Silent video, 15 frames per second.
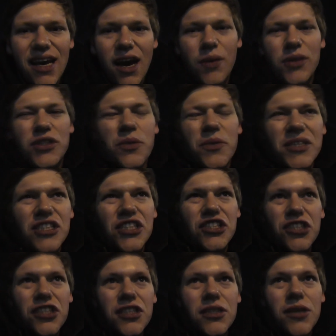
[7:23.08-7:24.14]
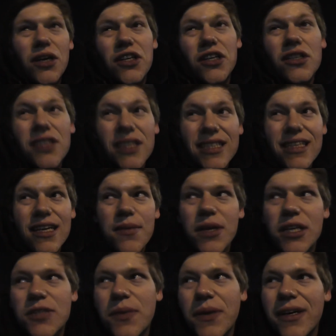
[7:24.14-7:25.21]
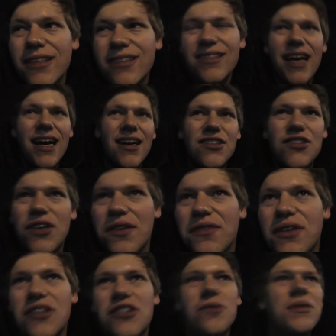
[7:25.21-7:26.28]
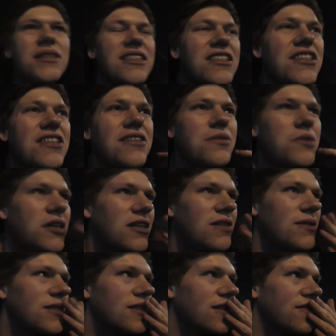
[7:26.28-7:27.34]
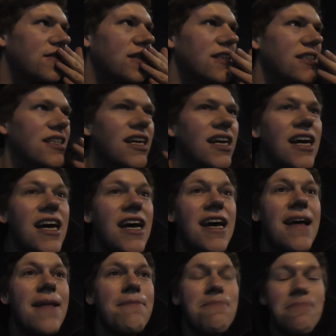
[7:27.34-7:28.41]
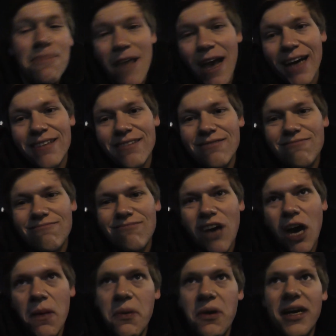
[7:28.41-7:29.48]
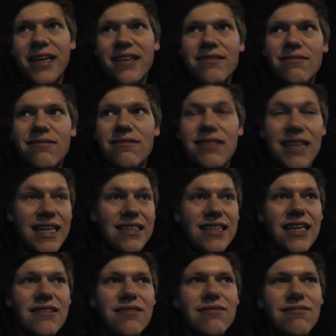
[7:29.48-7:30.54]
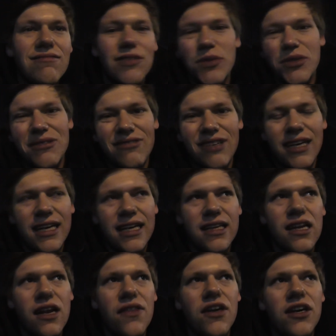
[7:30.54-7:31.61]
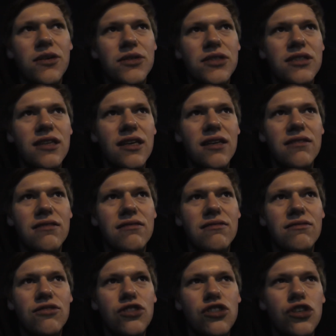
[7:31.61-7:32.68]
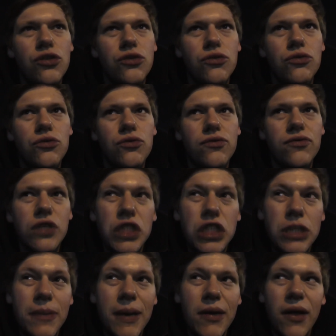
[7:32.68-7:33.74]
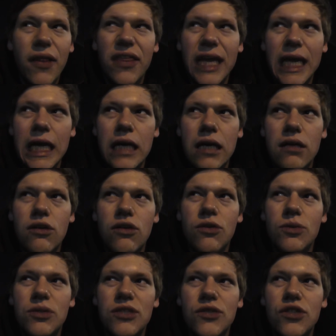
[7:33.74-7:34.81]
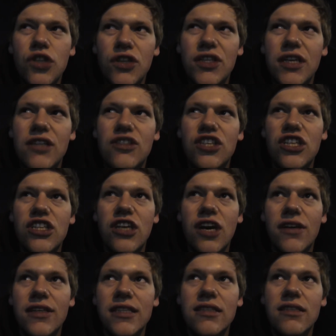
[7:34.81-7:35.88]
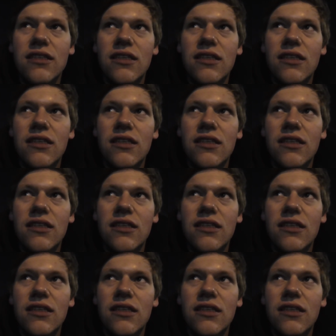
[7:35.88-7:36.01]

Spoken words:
want something to do. I could go to the cinema, I suppose. Now I'll try and find something to do. What should I find? And I put in theatre. There wasn't really anything on that I was too fussed about, I think. Or was there nothing on tonight?